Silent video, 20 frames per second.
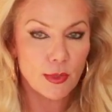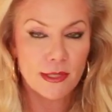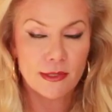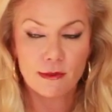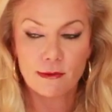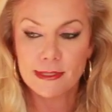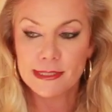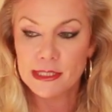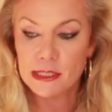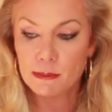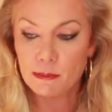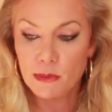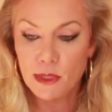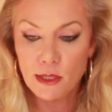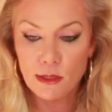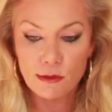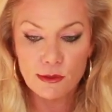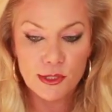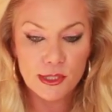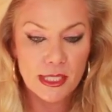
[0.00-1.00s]
whether it's
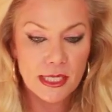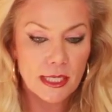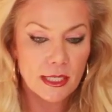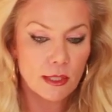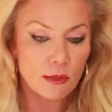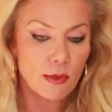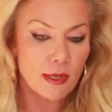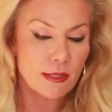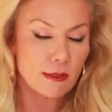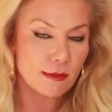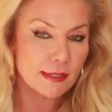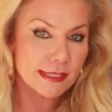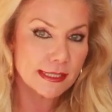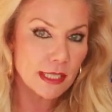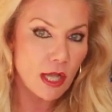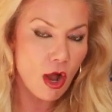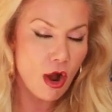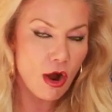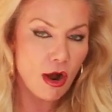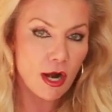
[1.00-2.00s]
music, whether
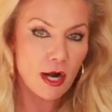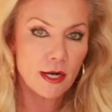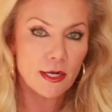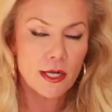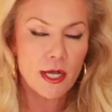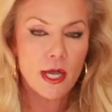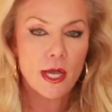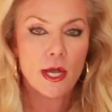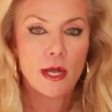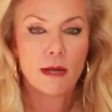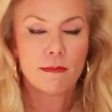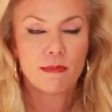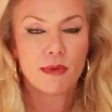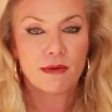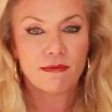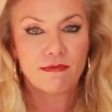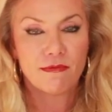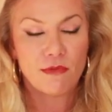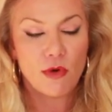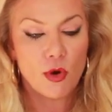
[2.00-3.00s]
it's art,
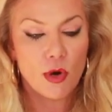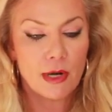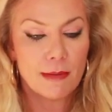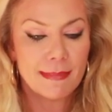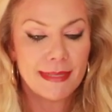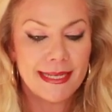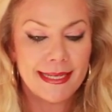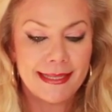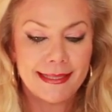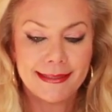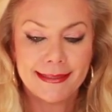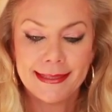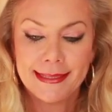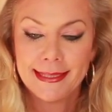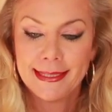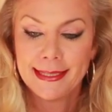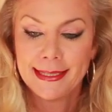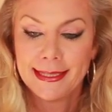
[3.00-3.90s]
performing,